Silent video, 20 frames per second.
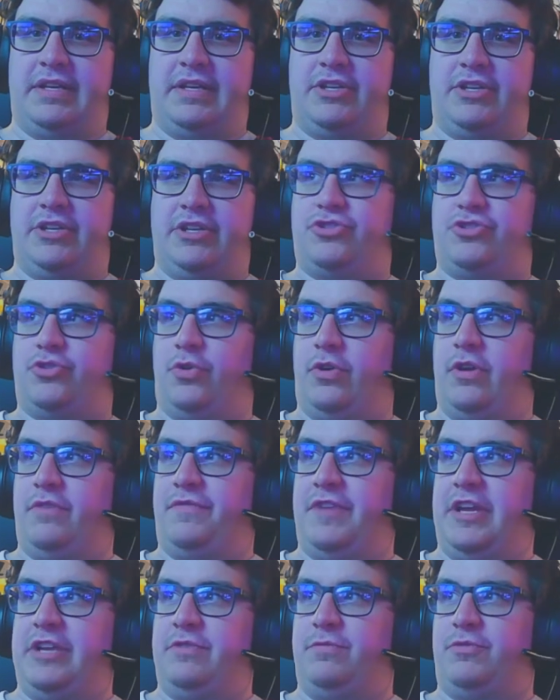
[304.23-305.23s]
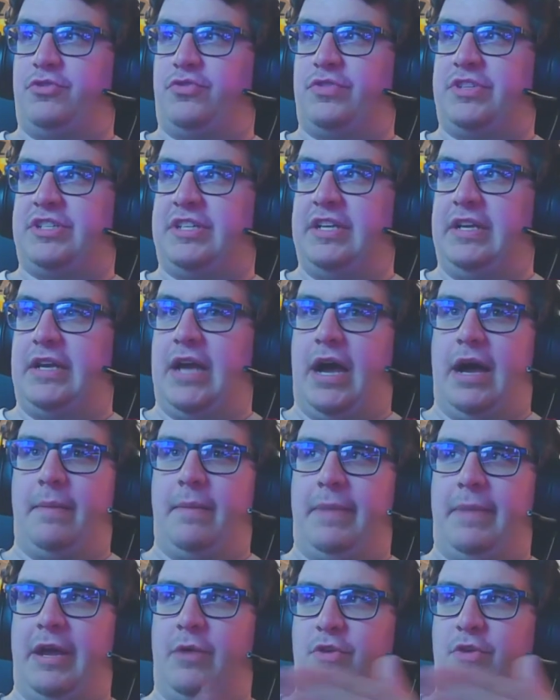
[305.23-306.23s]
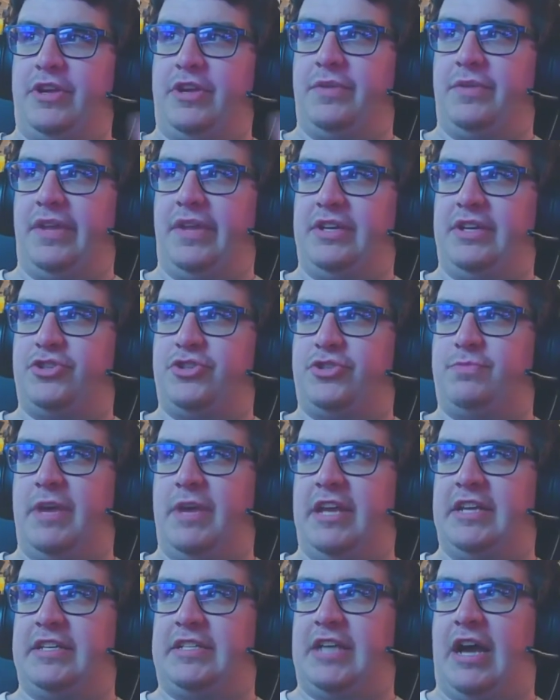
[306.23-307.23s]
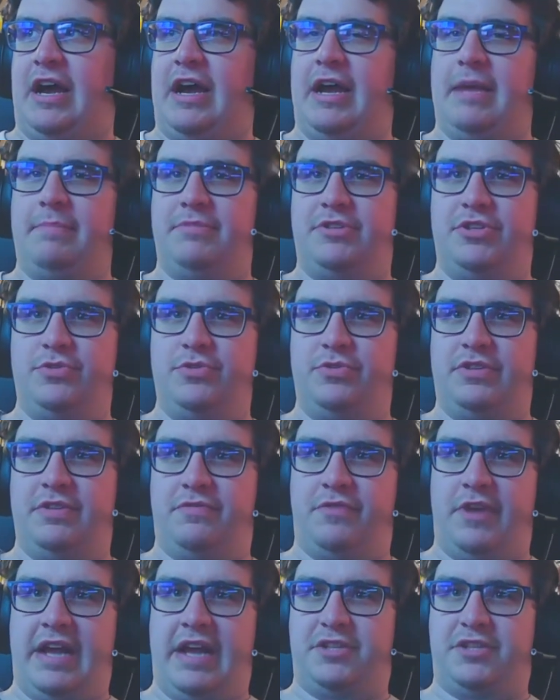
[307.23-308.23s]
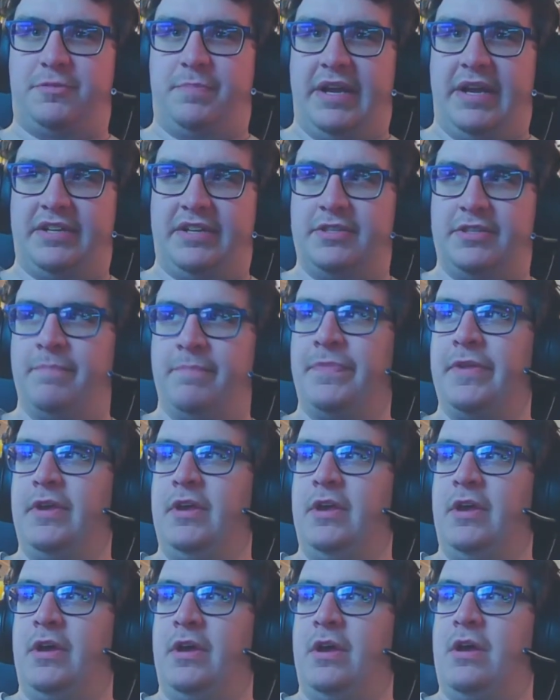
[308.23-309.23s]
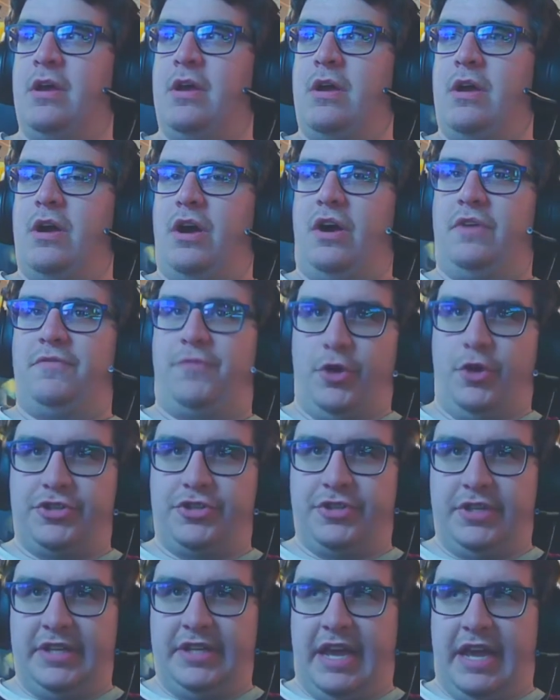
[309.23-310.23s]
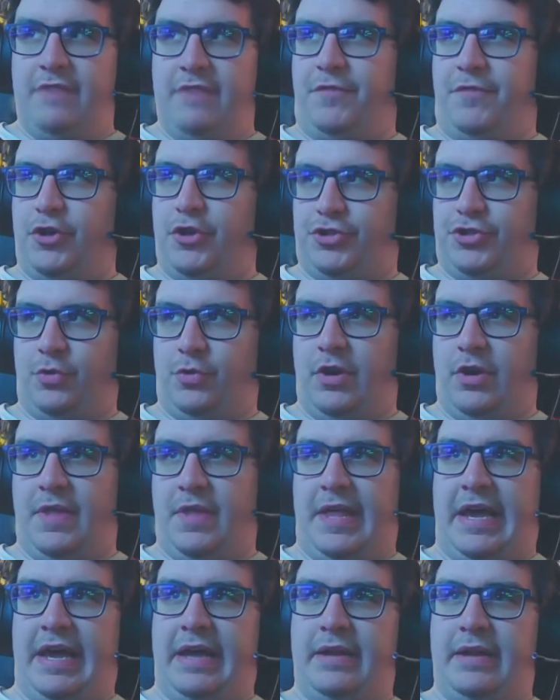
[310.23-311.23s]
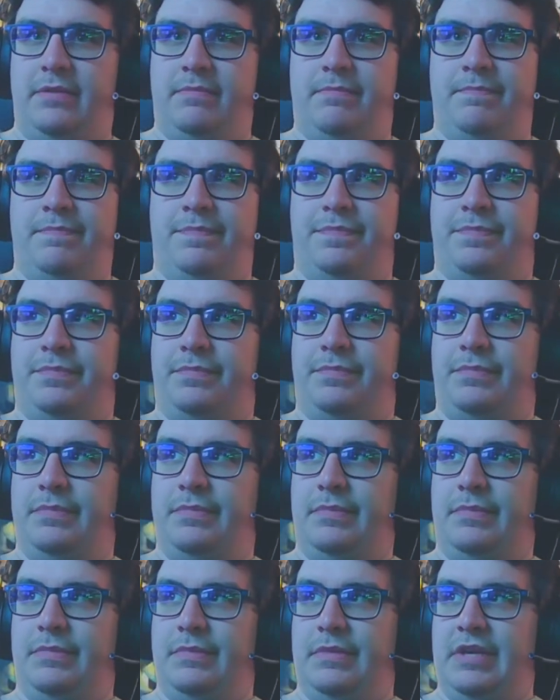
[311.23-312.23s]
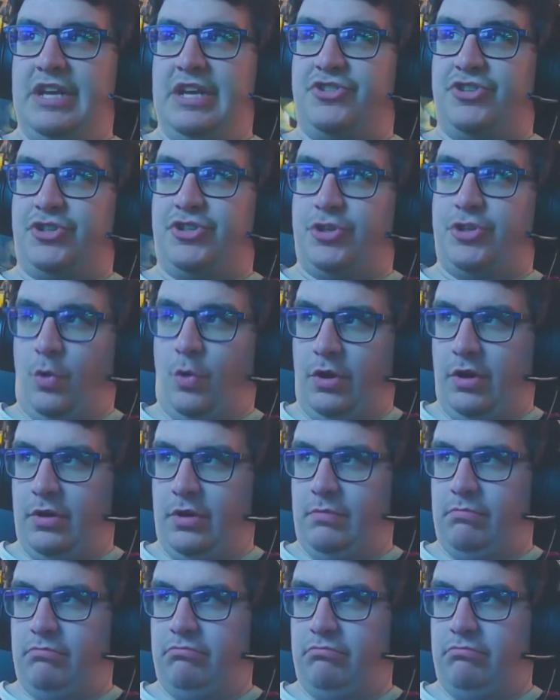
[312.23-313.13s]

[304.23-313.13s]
sort of interesting combat where you can like bend time to do different aspects. Unfortunately, the game falls short on that. It's short,